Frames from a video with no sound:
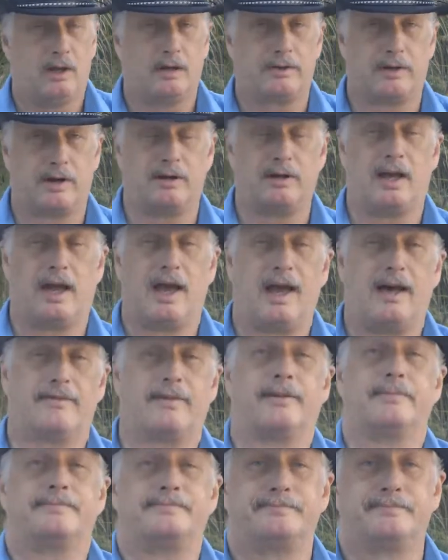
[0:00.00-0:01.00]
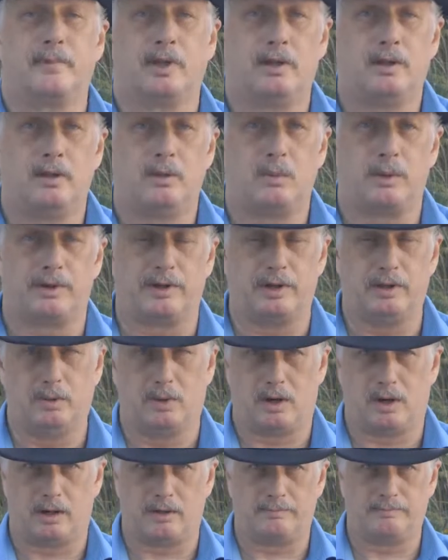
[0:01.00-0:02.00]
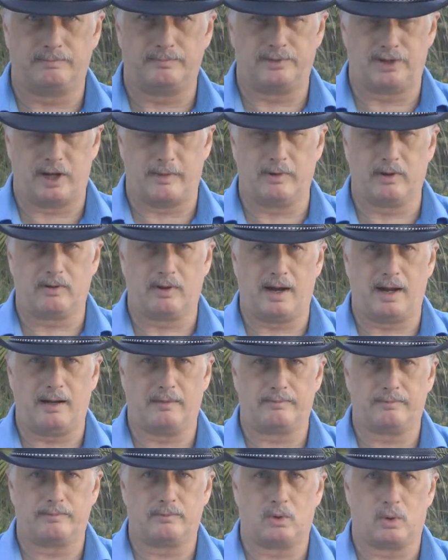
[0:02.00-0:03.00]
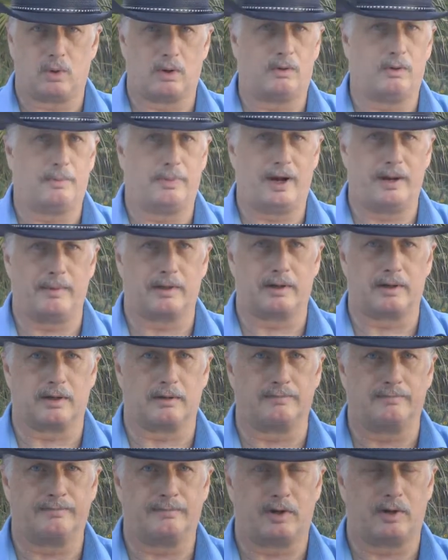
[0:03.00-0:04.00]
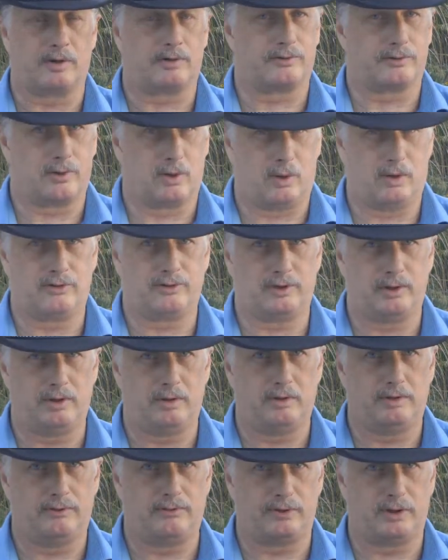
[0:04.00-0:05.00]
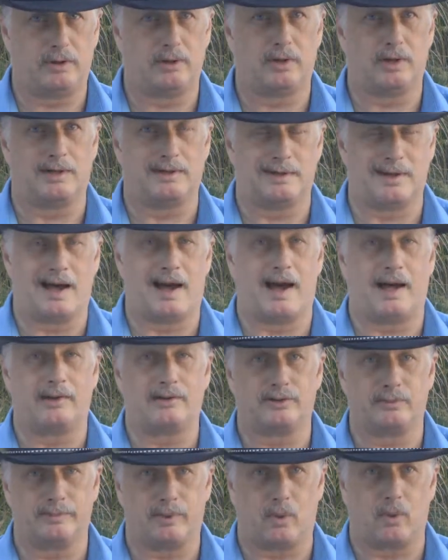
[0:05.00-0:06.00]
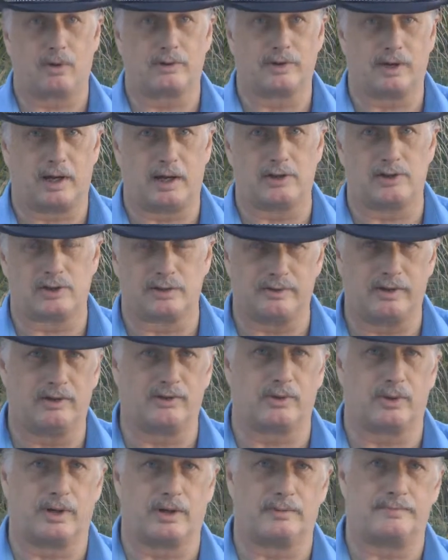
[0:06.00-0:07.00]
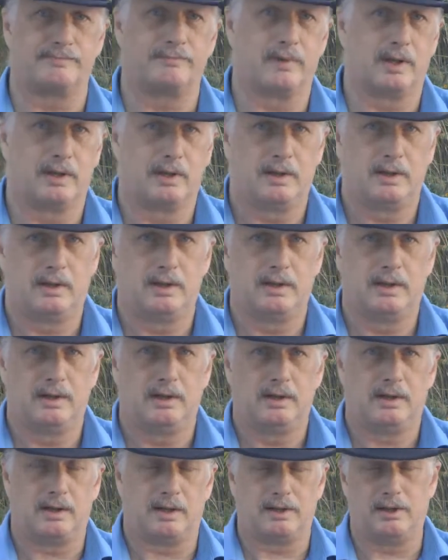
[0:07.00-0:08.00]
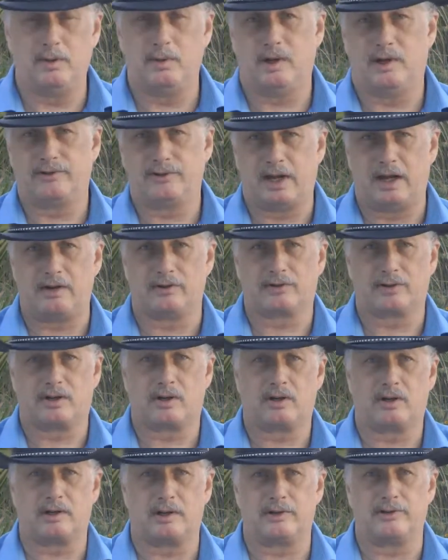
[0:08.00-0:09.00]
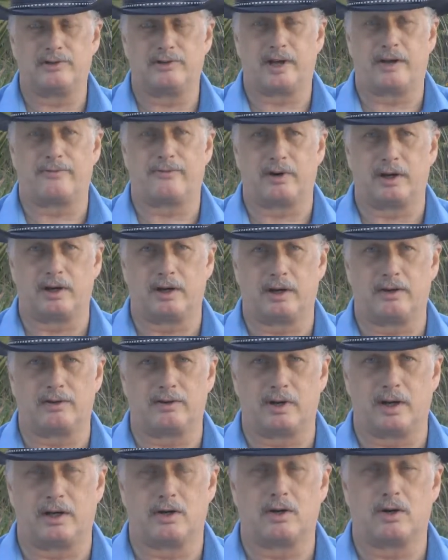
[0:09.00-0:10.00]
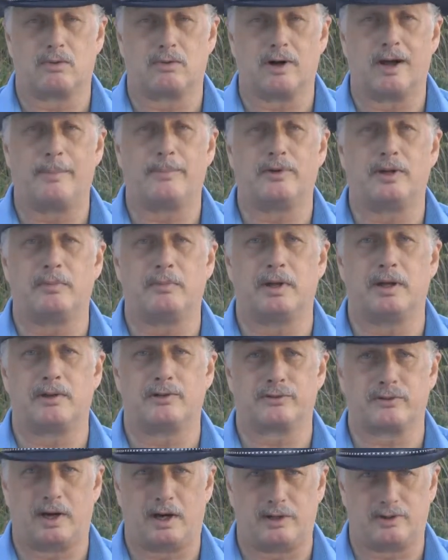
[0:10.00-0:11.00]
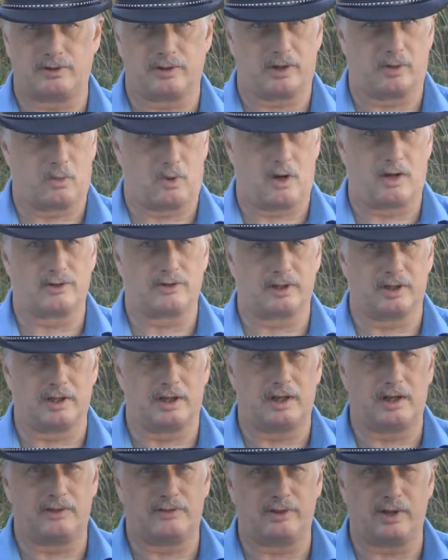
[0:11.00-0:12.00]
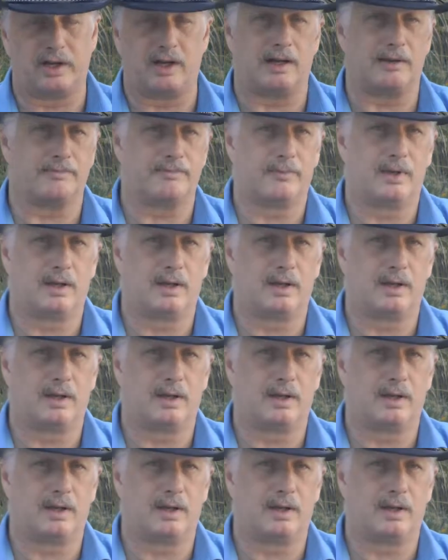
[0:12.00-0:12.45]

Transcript: There you have it. Whether you are Democrat or Republican, there is no excuse for you to not support the nation of Israel. Now, the USA is currently suffering under a corrupt administration in Washington, D.C.